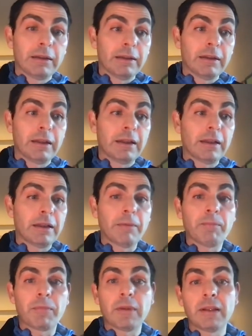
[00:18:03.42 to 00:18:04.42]

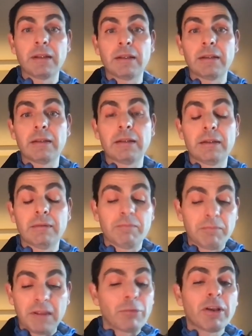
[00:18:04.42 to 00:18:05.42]
the
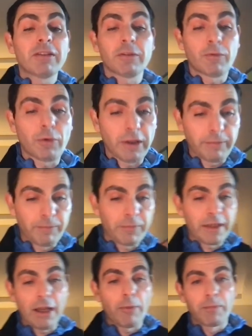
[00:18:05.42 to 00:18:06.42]
reason for it?
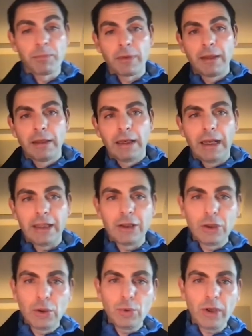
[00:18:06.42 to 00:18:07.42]
Now, I
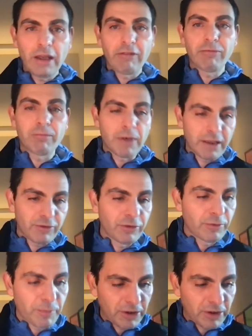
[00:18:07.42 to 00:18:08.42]
do have my
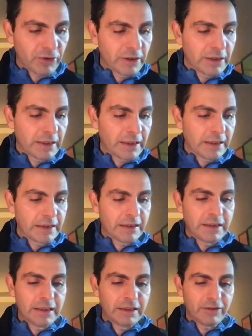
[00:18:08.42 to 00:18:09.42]
suspicion that
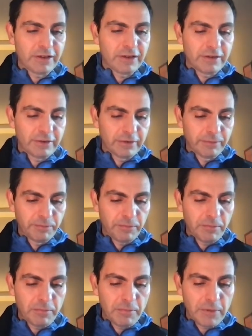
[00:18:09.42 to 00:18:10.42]
this is
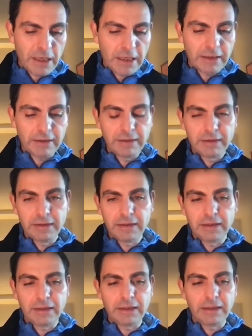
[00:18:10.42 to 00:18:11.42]
not
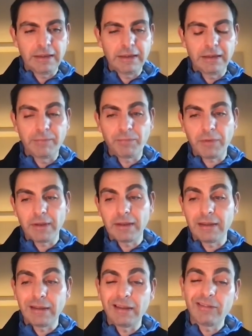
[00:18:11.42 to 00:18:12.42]

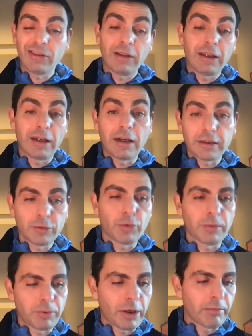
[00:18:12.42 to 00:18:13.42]
necessarily a
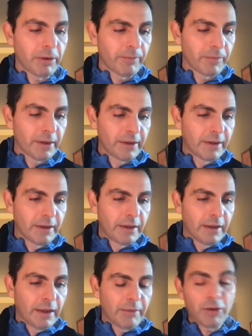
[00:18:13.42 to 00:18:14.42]
hardware problem.
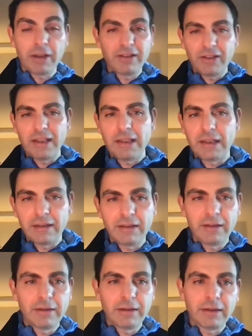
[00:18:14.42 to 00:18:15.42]
I'm not going to say that it's
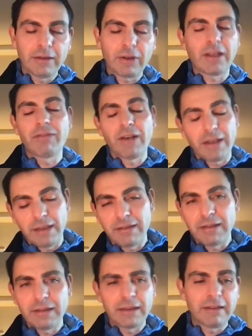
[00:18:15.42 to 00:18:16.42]
okay, fine,
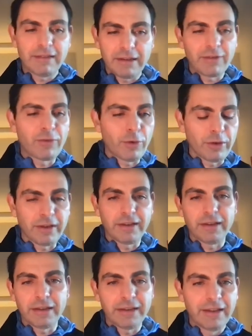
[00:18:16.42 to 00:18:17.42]
it's their fault.
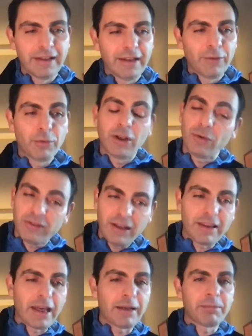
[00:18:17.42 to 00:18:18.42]
We don't
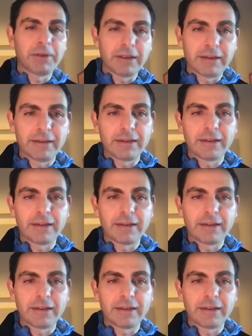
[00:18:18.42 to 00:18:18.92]
say that, but